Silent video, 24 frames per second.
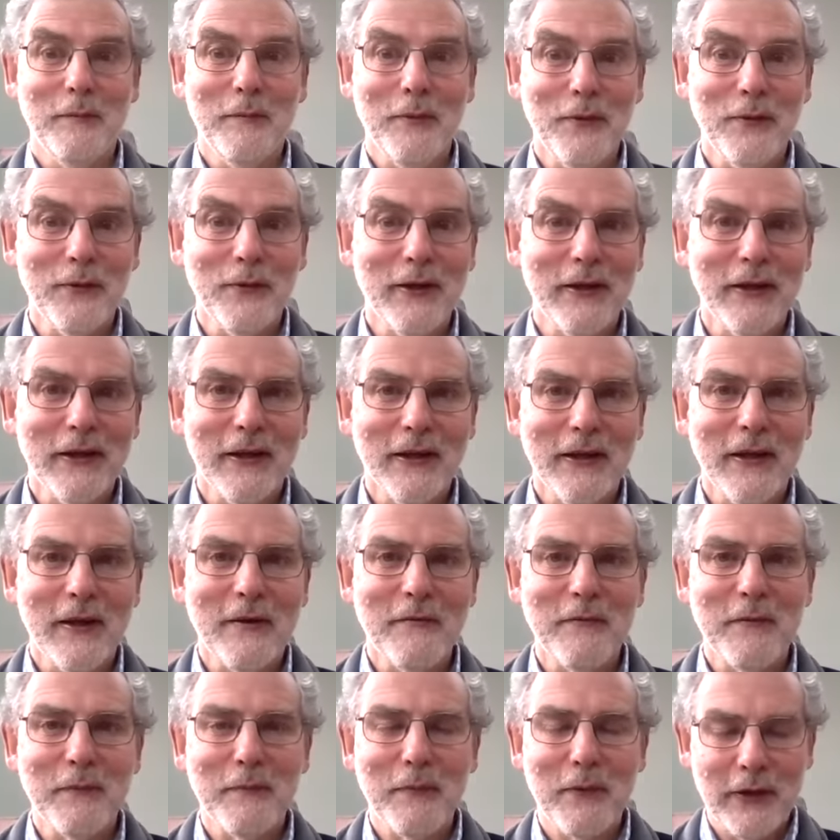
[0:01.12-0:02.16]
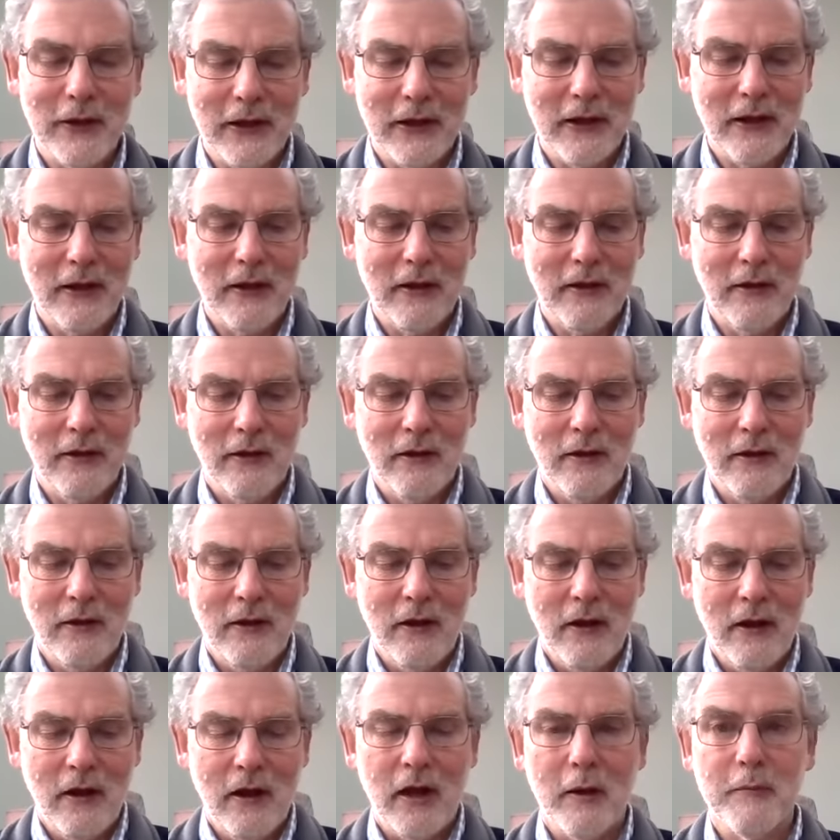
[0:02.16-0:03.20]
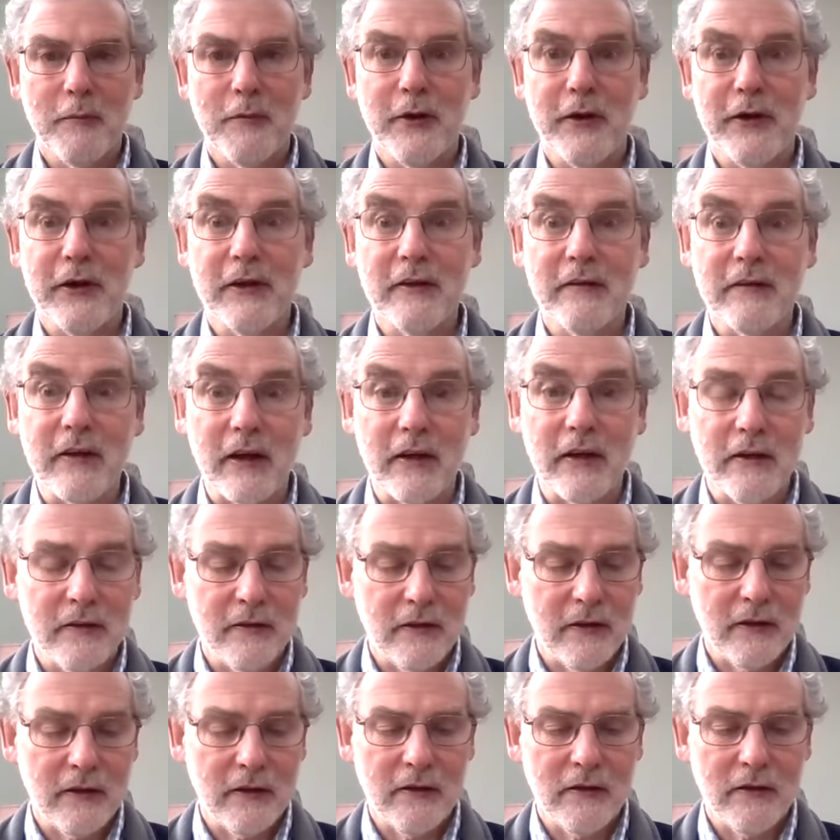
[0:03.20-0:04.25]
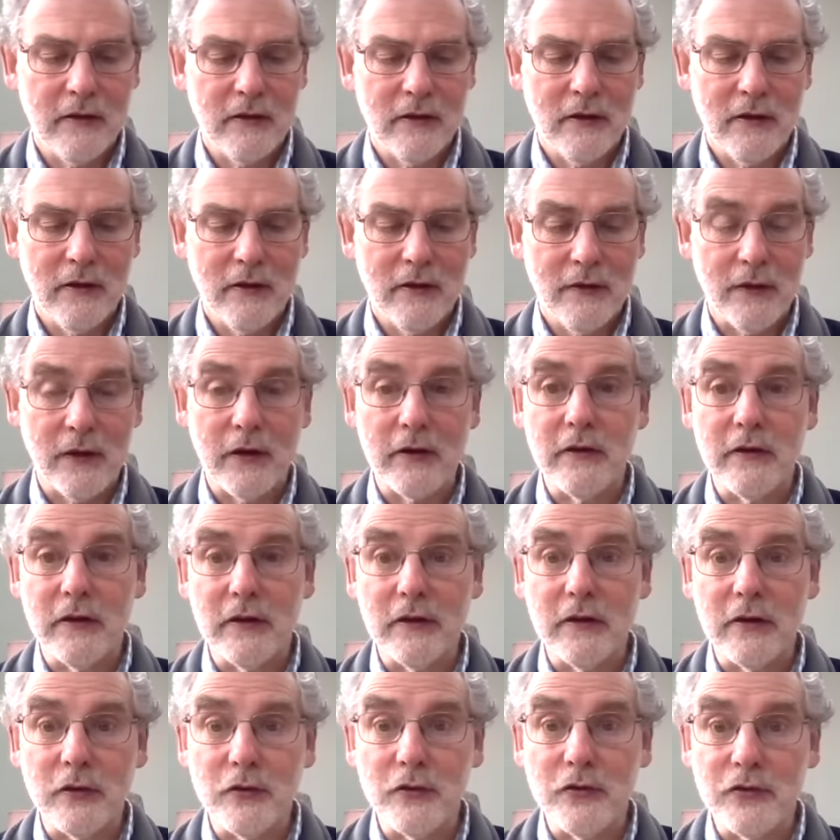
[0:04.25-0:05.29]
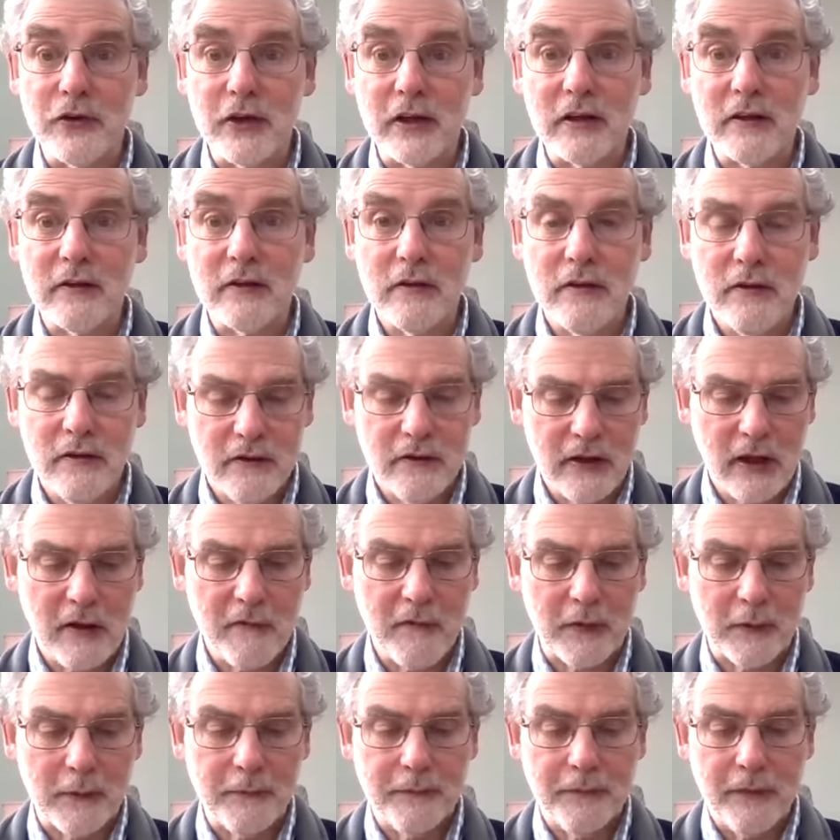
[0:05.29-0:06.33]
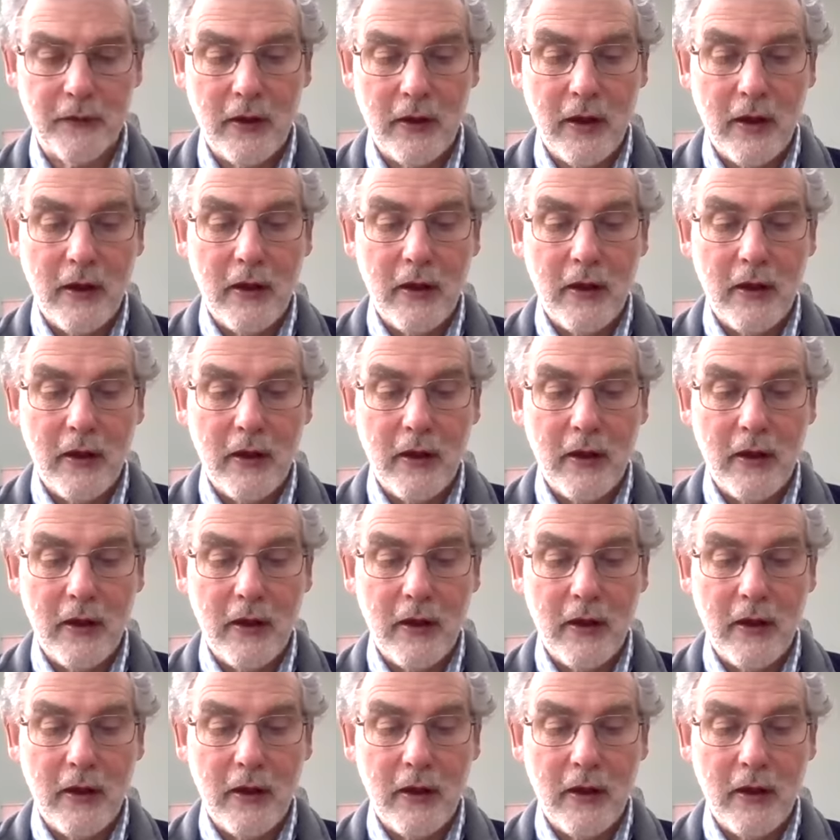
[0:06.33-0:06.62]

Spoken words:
Good morning, everybody. I'm reading Genesis 32, 6 to 7.